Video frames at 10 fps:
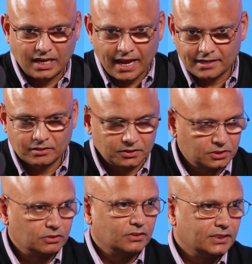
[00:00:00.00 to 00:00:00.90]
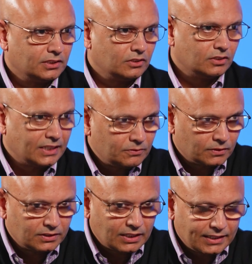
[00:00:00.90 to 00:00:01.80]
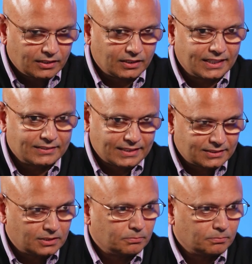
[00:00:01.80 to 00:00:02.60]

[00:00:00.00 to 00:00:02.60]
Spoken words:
and our storage and our network and our NSX